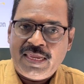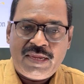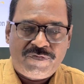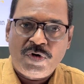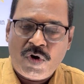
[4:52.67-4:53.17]

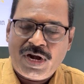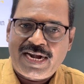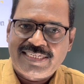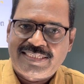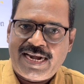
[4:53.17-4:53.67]
if you don't
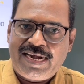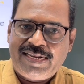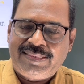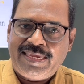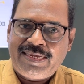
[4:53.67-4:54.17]
understand
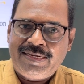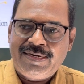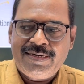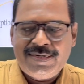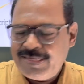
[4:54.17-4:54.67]
anything,
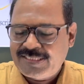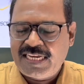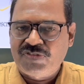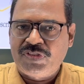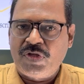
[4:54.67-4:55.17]

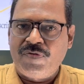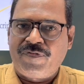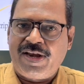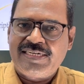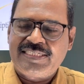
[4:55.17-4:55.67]
Discuss with your
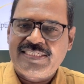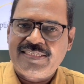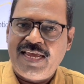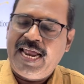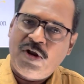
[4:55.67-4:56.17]

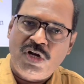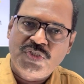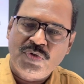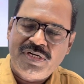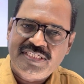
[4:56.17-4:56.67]
friends and
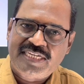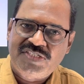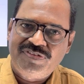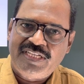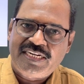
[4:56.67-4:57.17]
also
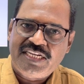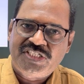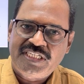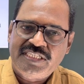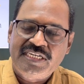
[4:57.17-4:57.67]
discuss with the
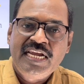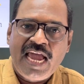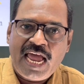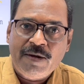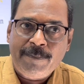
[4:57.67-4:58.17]
teacher
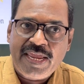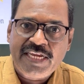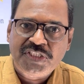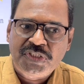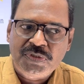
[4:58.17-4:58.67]
and
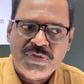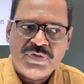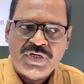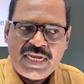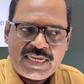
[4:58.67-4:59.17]
make
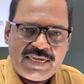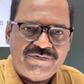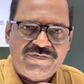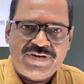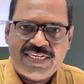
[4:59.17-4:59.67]
sure
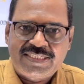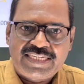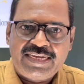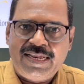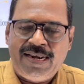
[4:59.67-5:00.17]
every
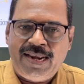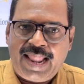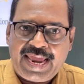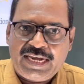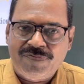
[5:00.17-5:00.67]
single
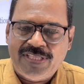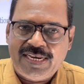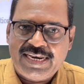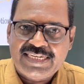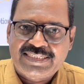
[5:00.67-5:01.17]
line of the
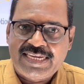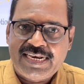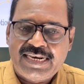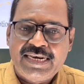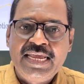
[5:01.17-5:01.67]

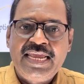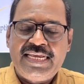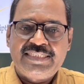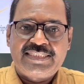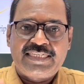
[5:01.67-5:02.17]
lesson
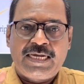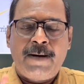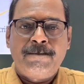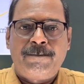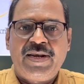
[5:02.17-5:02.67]
is
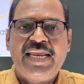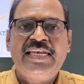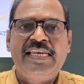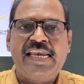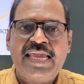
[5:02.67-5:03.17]

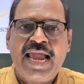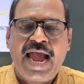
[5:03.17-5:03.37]
completely